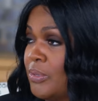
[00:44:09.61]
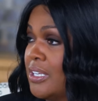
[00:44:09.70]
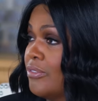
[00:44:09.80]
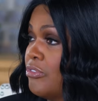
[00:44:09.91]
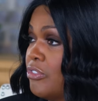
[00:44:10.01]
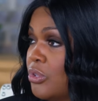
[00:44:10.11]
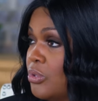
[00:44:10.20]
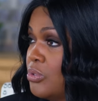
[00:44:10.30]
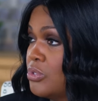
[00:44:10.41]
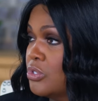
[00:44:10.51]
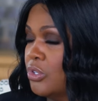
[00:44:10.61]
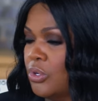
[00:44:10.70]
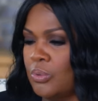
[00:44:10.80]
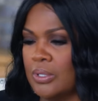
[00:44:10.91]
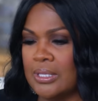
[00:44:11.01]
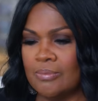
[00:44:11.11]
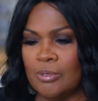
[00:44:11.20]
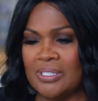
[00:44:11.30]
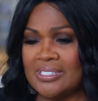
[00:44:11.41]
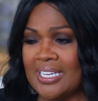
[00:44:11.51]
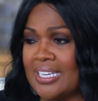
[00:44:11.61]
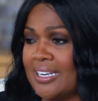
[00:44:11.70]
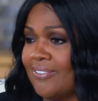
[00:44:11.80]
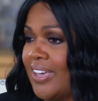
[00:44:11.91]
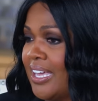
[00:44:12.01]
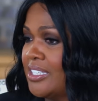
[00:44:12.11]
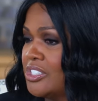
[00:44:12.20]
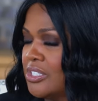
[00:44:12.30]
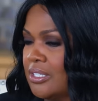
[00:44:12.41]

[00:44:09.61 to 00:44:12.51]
to be confused, you mm-hmm. don't want them to be taken advantage